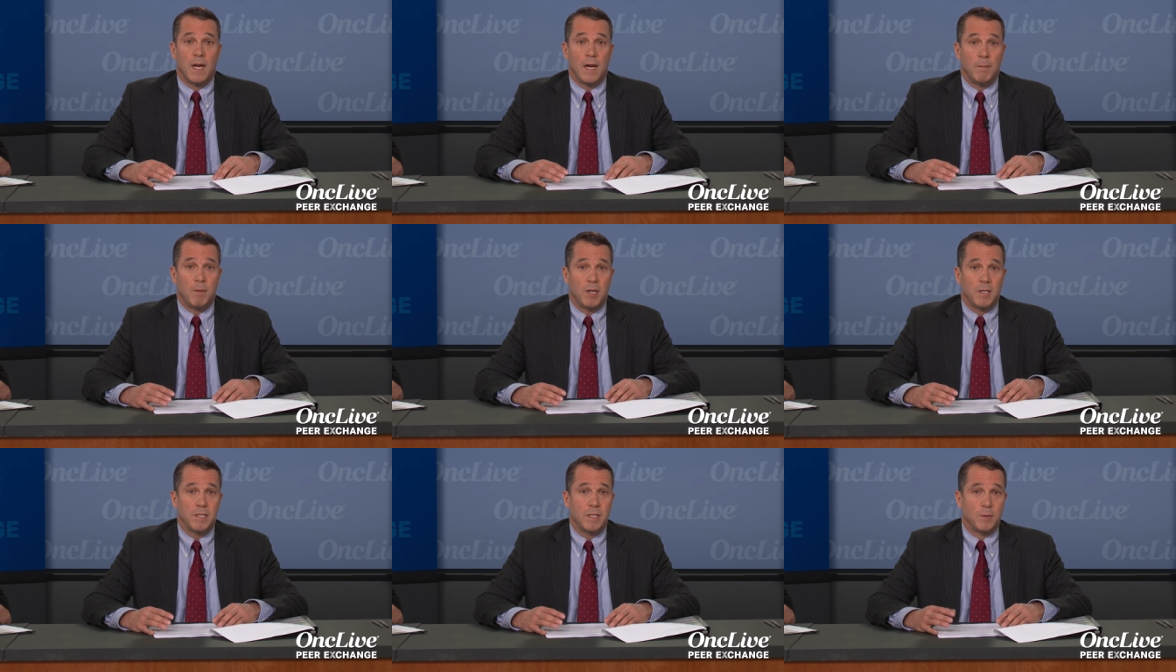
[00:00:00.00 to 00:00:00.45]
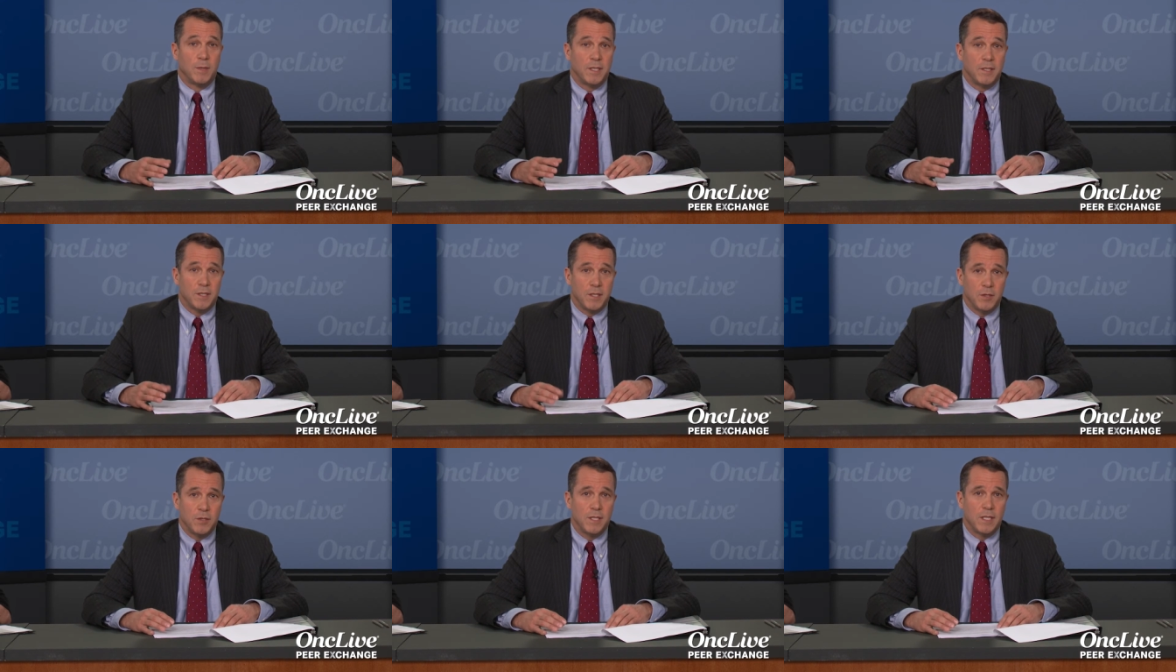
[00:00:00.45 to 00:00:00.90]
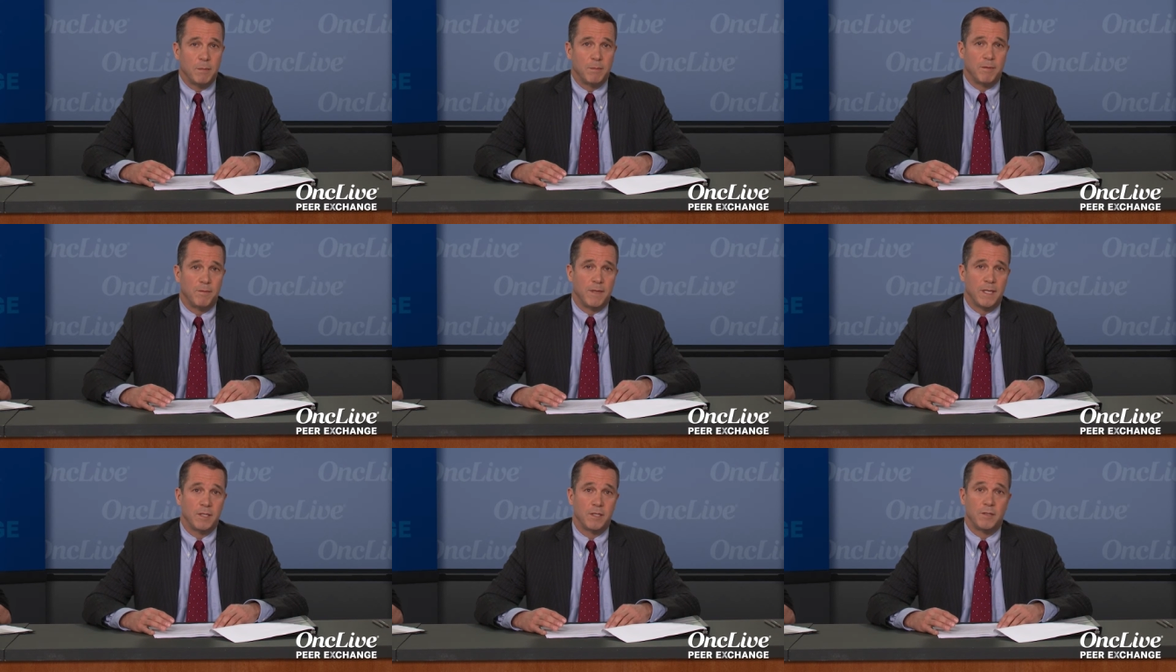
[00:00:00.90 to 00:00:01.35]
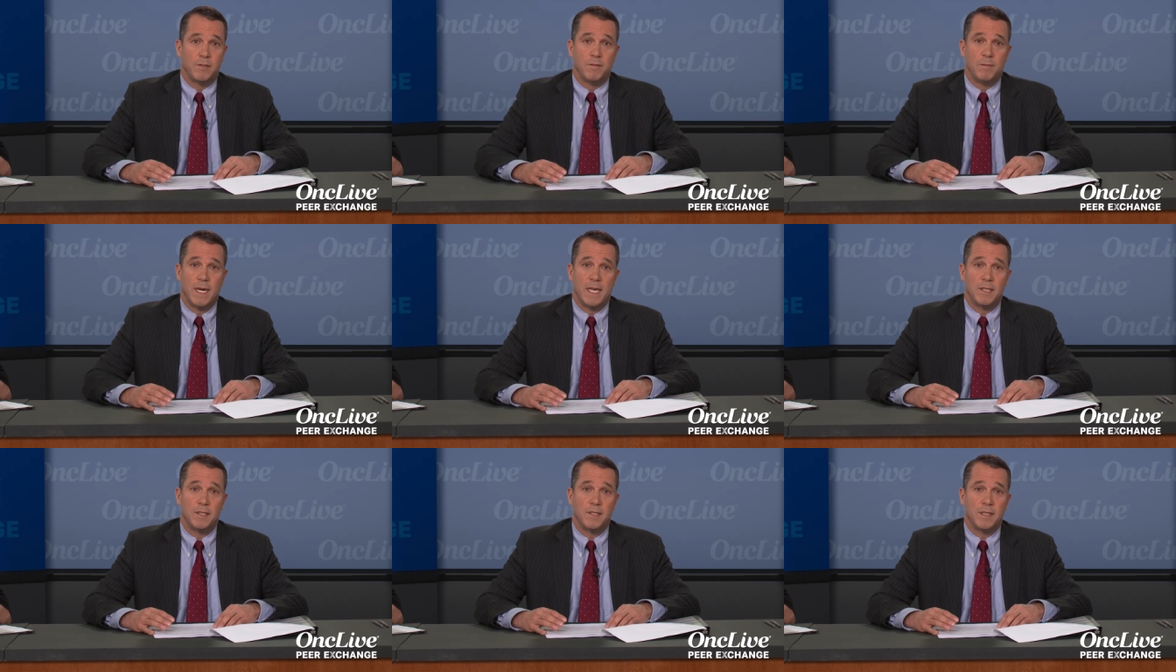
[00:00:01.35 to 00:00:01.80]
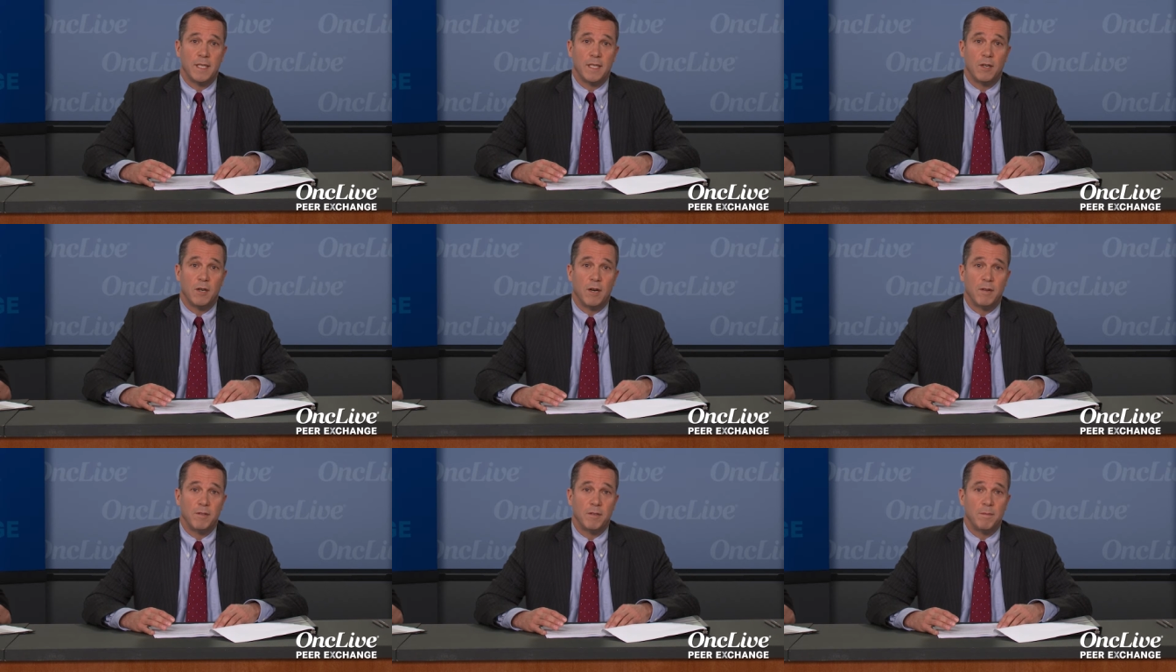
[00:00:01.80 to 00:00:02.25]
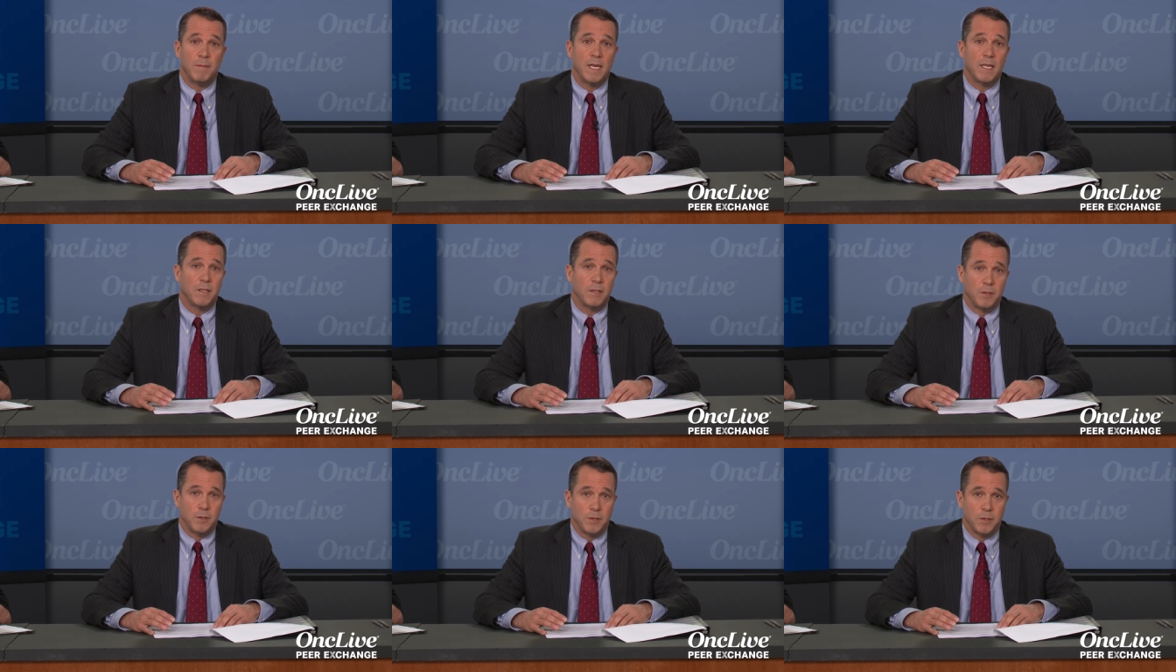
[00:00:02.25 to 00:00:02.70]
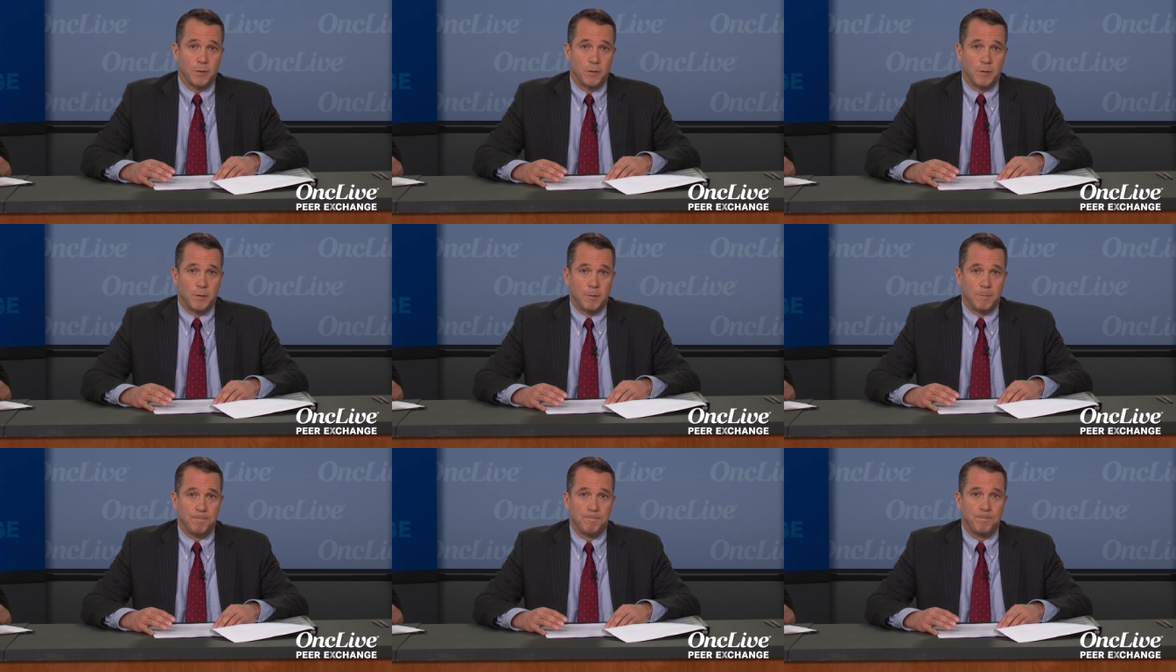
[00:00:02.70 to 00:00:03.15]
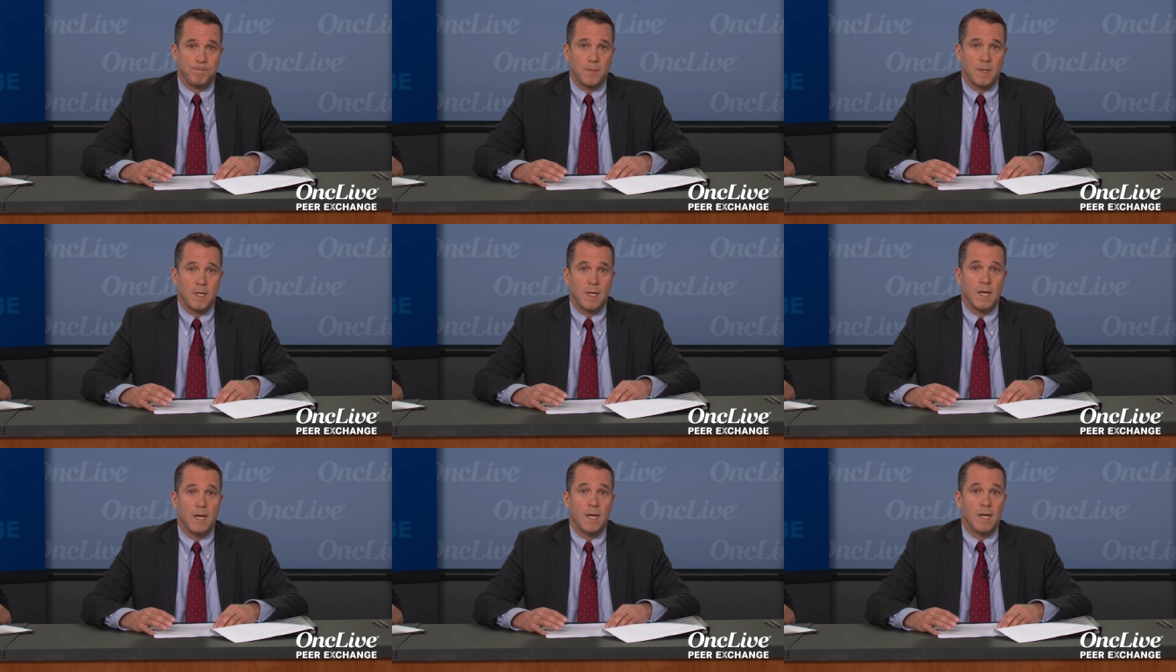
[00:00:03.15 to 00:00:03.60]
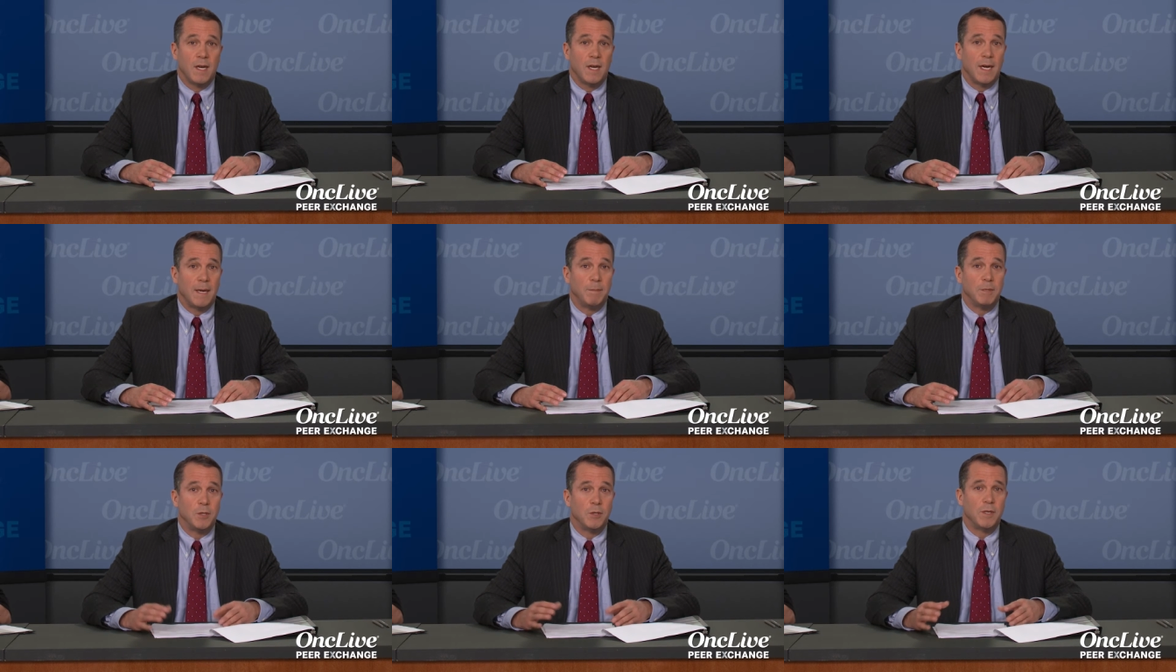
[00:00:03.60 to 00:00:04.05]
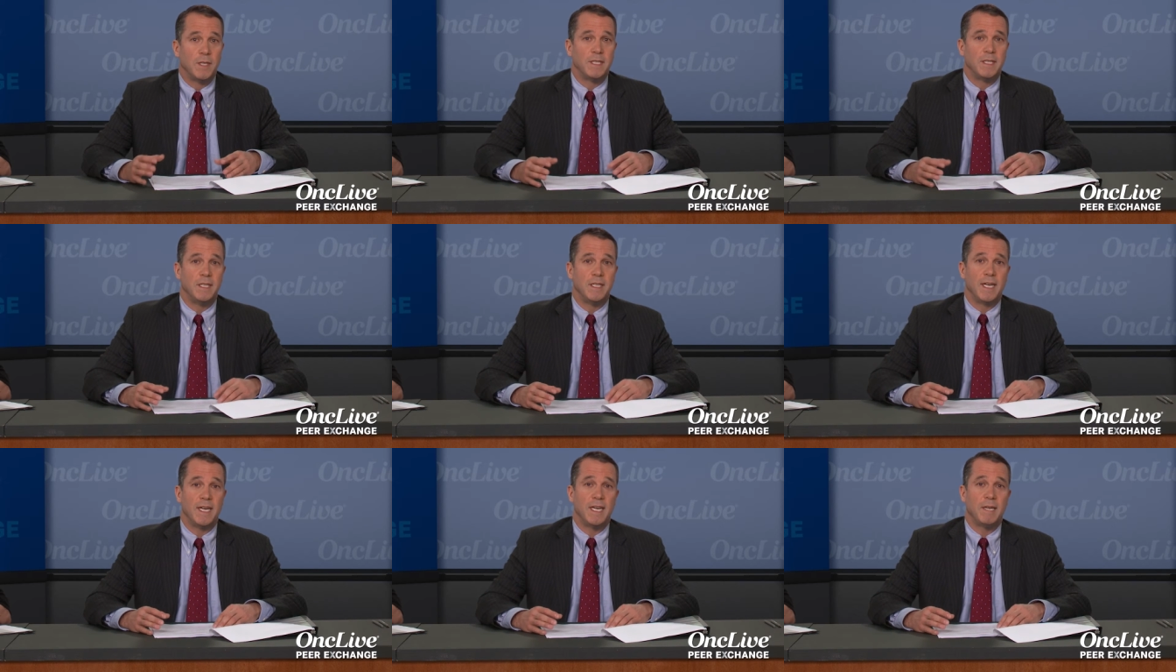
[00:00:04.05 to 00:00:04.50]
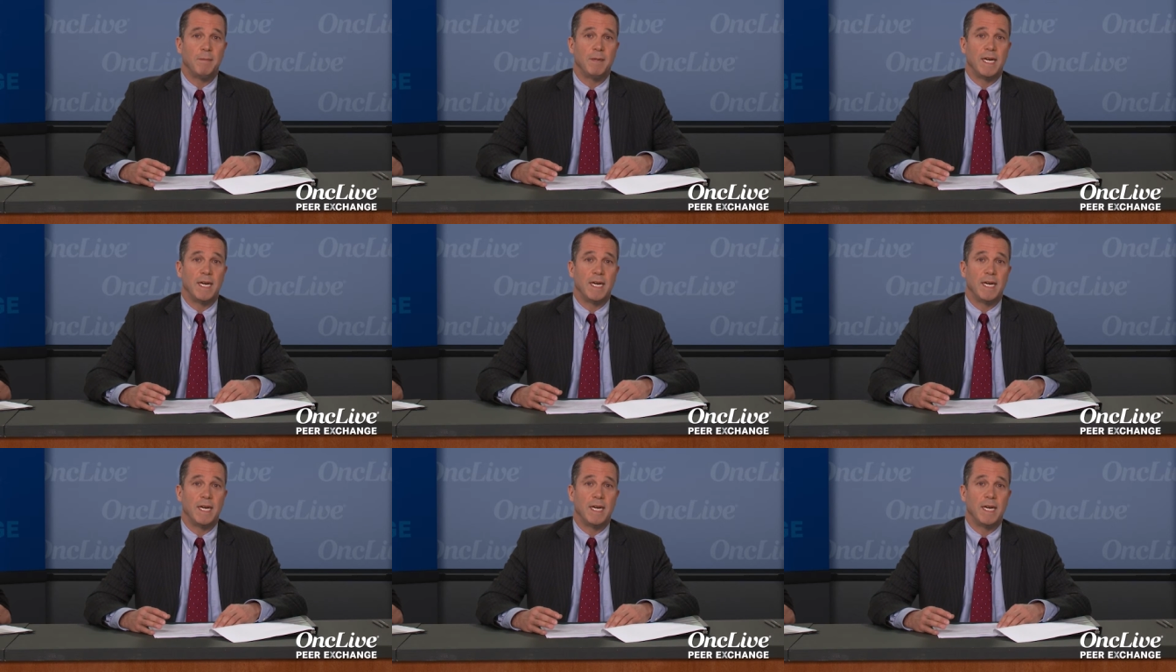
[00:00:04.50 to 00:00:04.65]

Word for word: I'm also an associate professor of medicine at Harvard Medical School. I'm joined today